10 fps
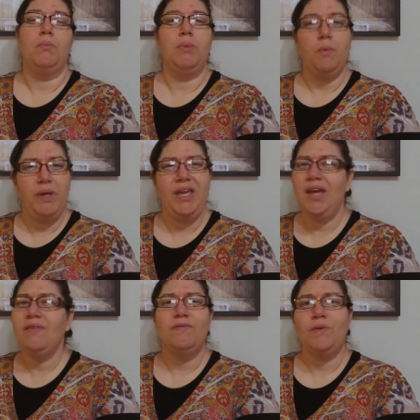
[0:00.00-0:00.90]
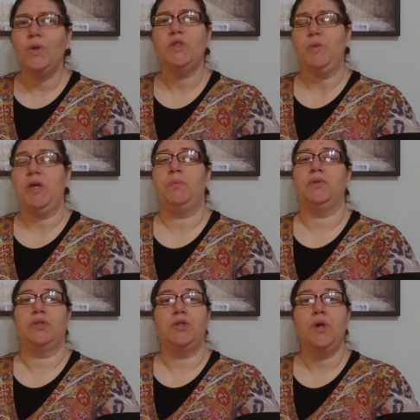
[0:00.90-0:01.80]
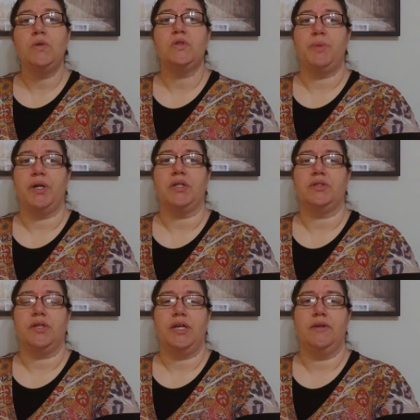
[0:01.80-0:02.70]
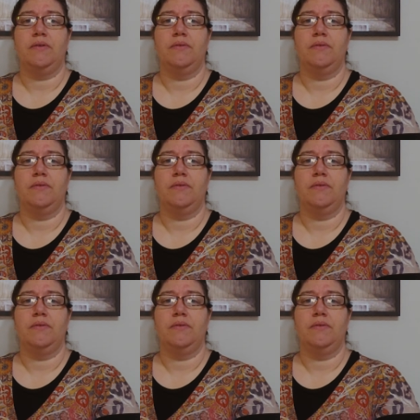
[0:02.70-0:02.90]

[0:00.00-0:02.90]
but we can't force people to grow spiritually.